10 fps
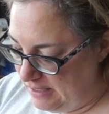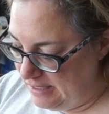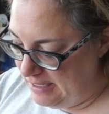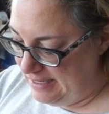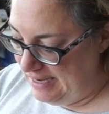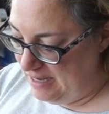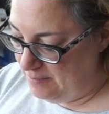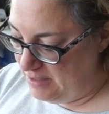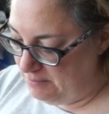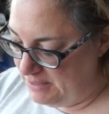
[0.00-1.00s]
like I
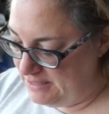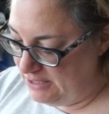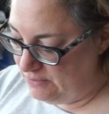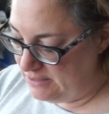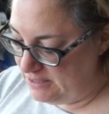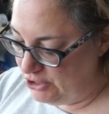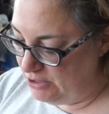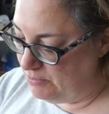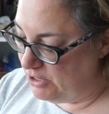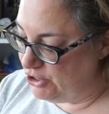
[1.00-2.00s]
am on my secret
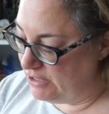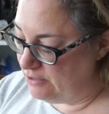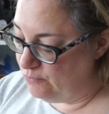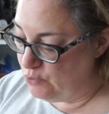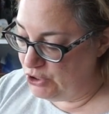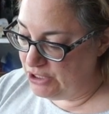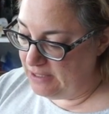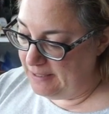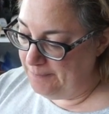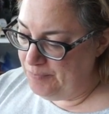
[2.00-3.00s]
stitching project.
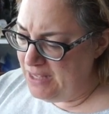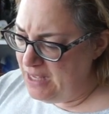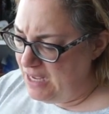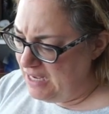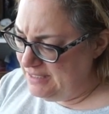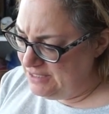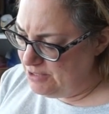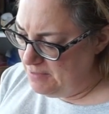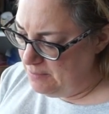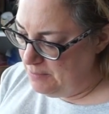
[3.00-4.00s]
Unfortunately, I need
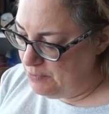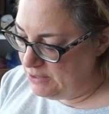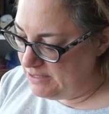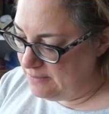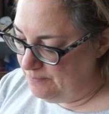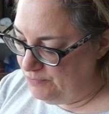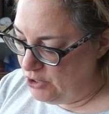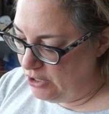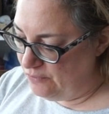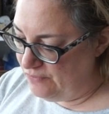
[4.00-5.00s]
to maybe put some
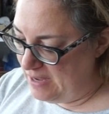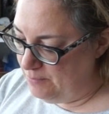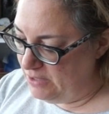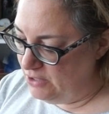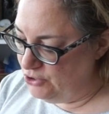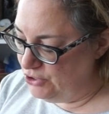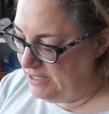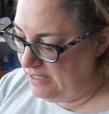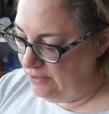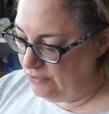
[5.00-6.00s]
dark fabric
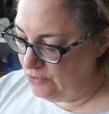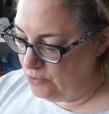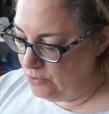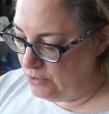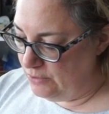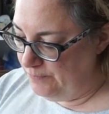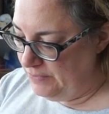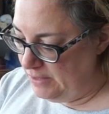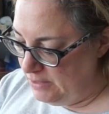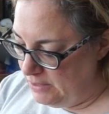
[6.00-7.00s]
underneath or
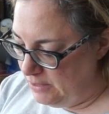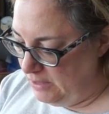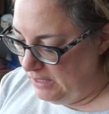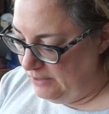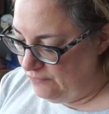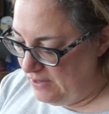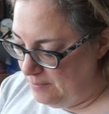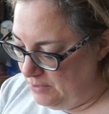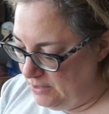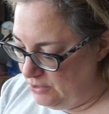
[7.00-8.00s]
light
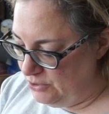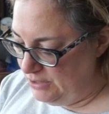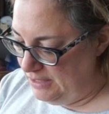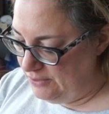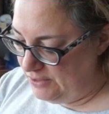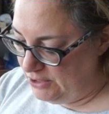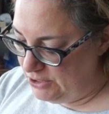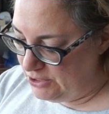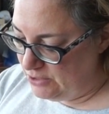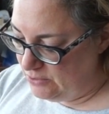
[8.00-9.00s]
fabric underneath
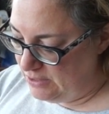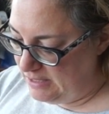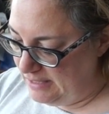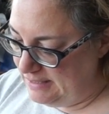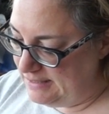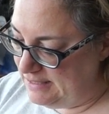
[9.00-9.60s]
it so that I can